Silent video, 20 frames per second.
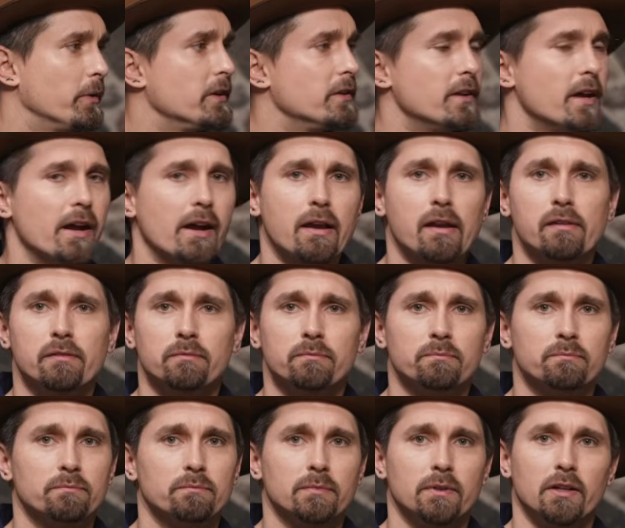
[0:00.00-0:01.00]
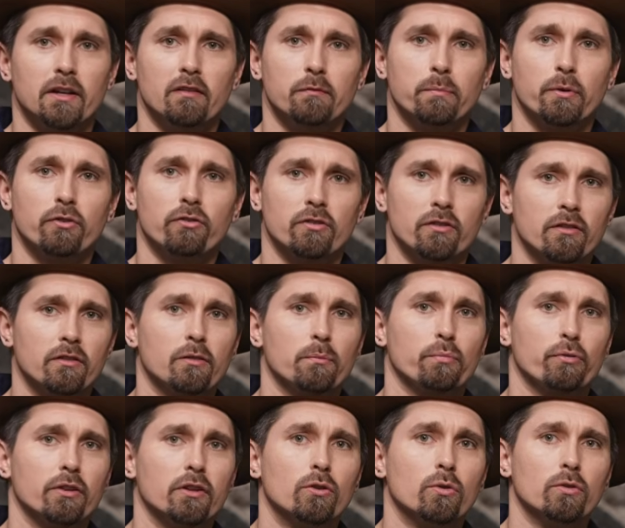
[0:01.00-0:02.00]
my neck, and I've pushed it in some
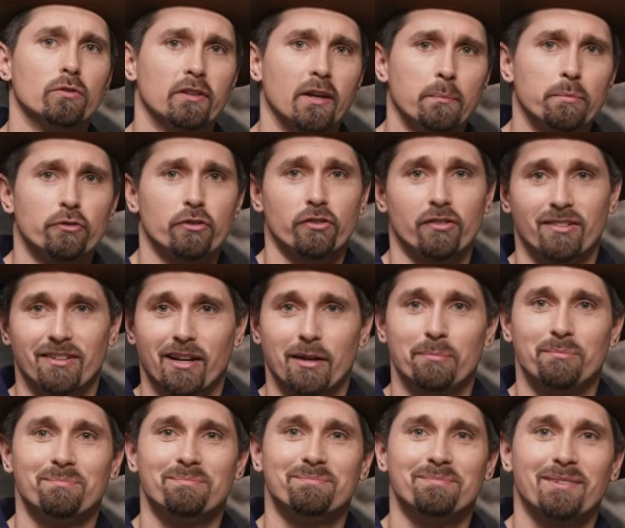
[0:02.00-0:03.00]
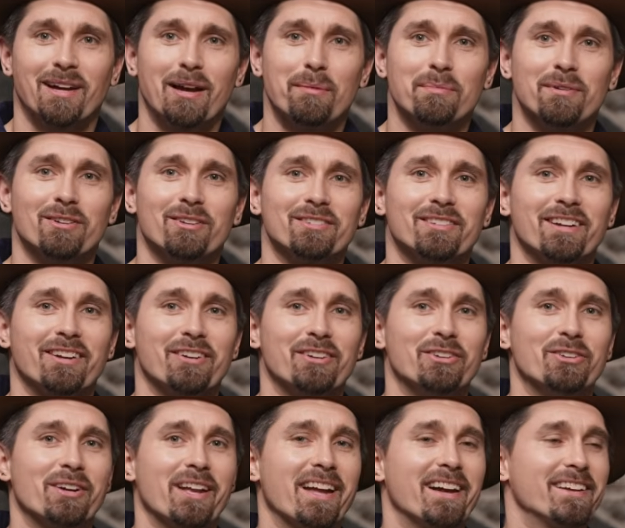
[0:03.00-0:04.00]
pretty cool temperatures, and I'm in
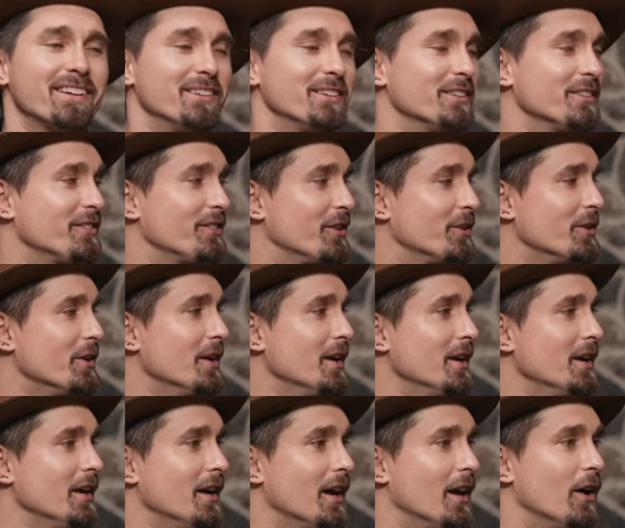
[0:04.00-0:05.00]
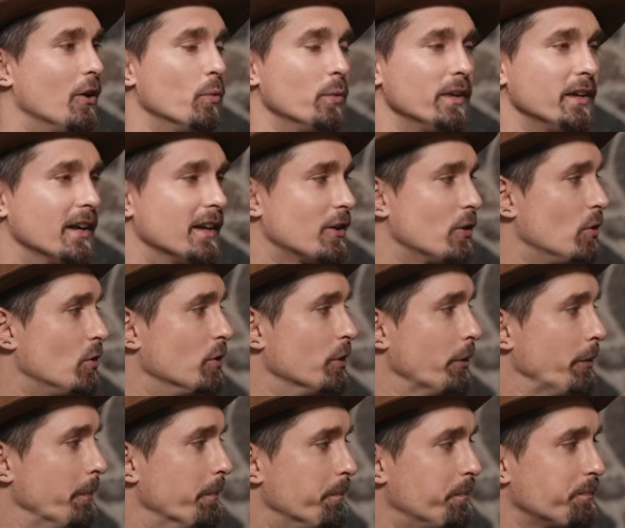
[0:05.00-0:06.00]
Ontario, Canada, so we get
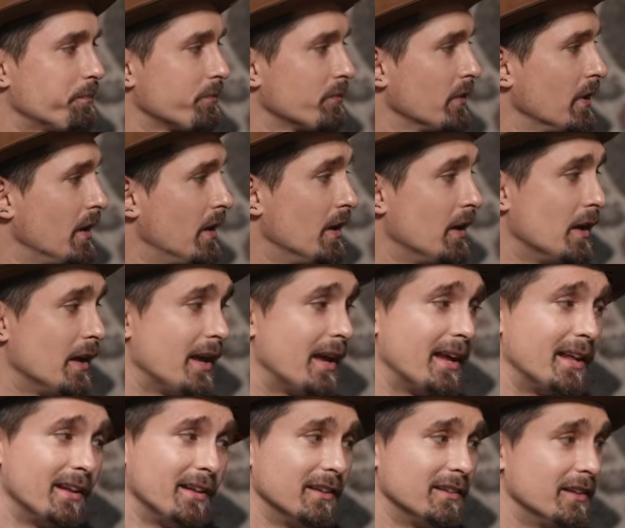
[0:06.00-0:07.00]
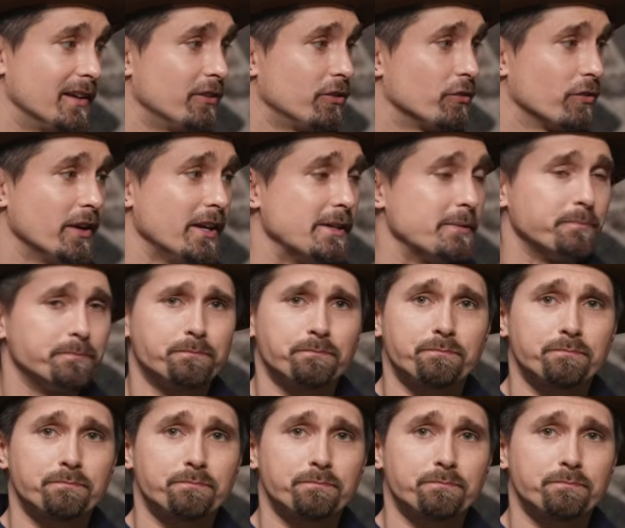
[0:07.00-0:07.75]
cold, and it does great.